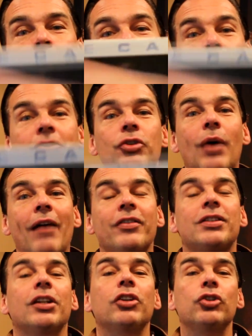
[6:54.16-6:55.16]
went on to
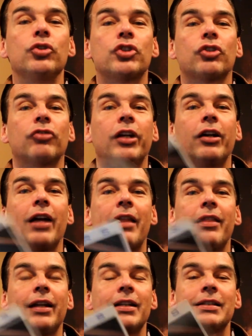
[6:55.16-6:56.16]
obviously a huge career, and I
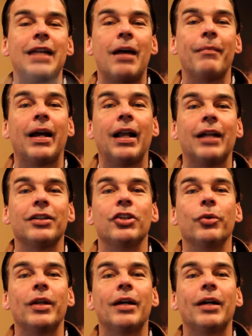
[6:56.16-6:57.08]
think this album had a lot to do with